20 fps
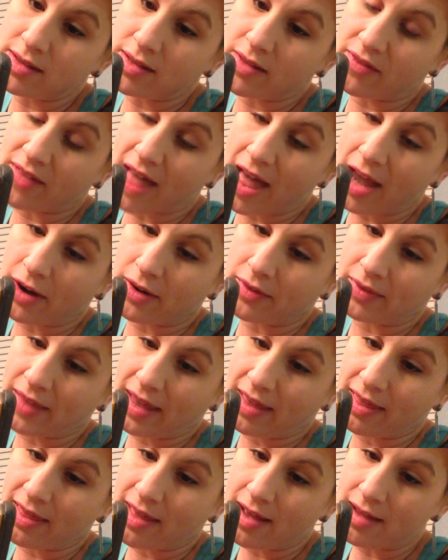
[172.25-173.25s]
the flat iron
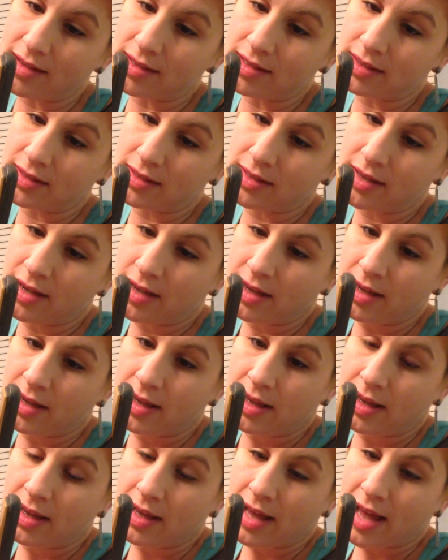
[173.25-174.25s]
like this
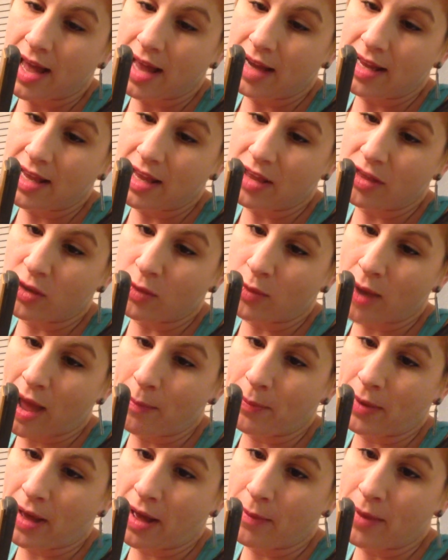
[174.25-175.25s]
and heat the
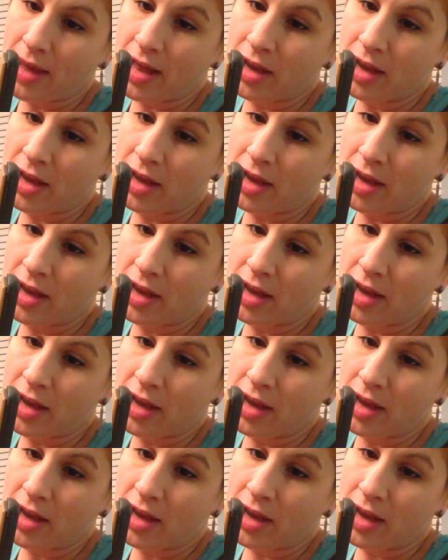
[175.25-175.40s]
wrap up.